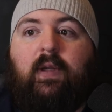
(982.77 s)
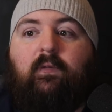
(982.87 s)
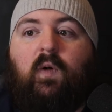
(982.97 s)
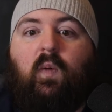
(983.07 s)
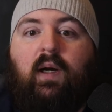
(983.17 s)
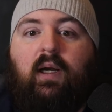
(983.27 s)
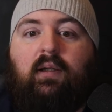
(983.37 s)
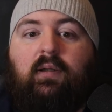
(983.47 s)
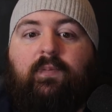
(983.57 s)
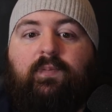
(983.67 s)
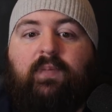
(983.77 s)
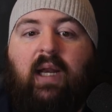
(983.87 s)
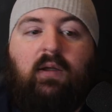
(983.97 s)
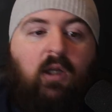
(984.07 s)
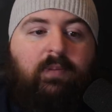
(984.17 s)
For a while,
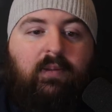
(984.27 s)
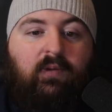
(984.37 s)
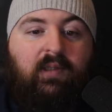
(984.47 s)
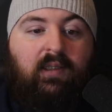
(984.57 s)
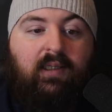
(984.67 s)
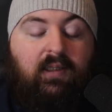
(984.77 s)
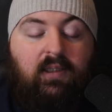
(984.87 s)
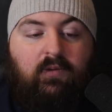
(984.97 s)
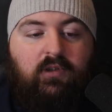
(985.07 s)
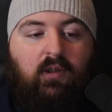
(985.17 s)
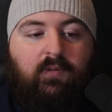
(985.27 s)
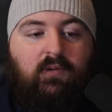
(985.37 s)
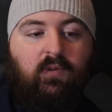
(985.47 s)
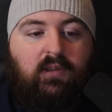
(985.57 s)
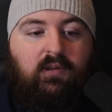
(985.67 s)
a lot of people didn't get to keep their
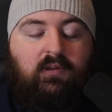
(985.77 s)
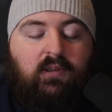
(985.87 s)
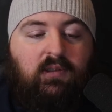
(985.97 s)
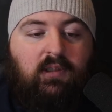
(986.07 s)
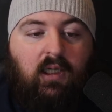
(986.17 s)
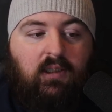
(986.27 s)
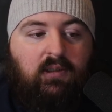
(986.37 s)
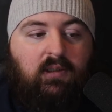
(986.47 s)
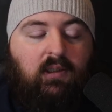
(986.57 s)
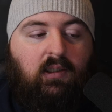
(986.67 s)
jobs, which sucked